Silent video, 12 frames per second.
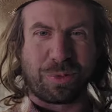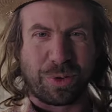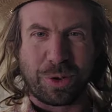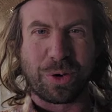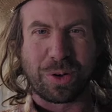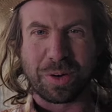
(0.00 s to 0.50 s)
We'll
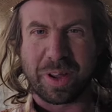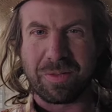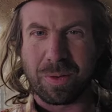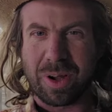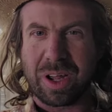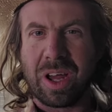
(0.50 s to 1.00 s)
do a little
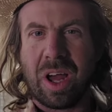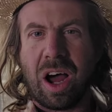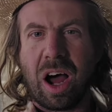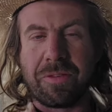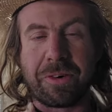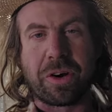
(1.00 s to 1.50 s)
giveaway
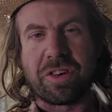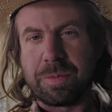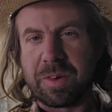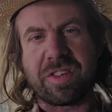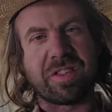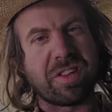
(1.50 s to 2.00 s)
for
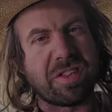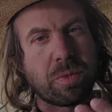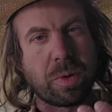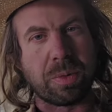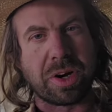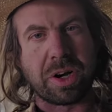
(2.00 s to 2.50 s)
Christmas because I said
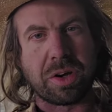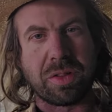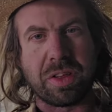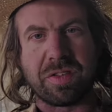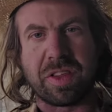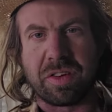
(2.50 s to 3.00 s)
we were going to do
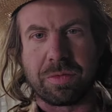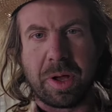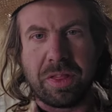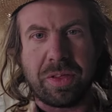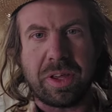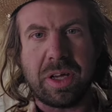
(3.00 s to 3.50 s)
these things
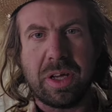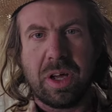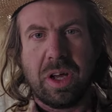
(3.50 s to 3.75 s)
monthly.